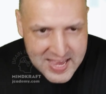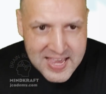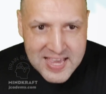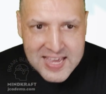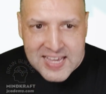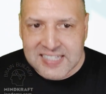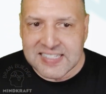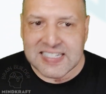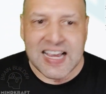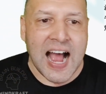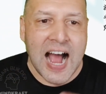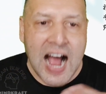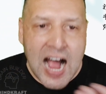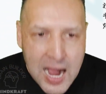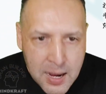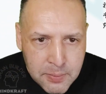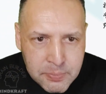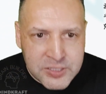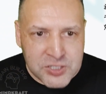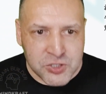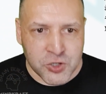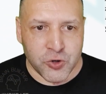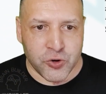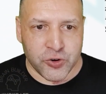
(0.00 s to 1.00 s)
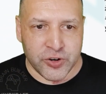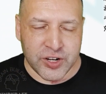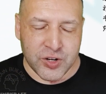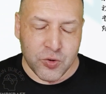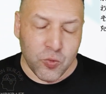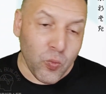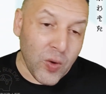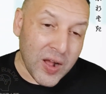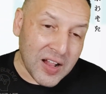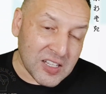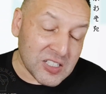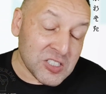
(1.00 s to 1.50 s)
It's arbitrary.
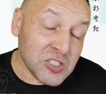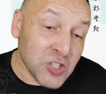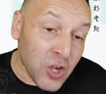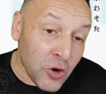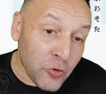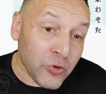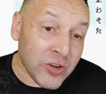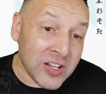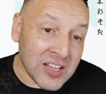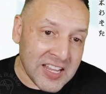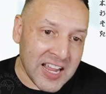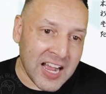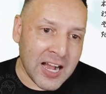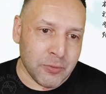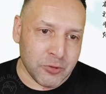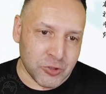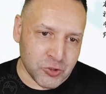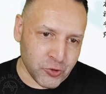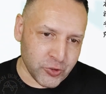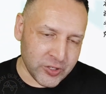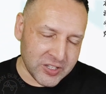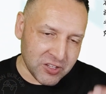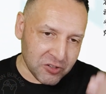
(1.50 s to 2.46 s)
Well, it's not really arbitrary.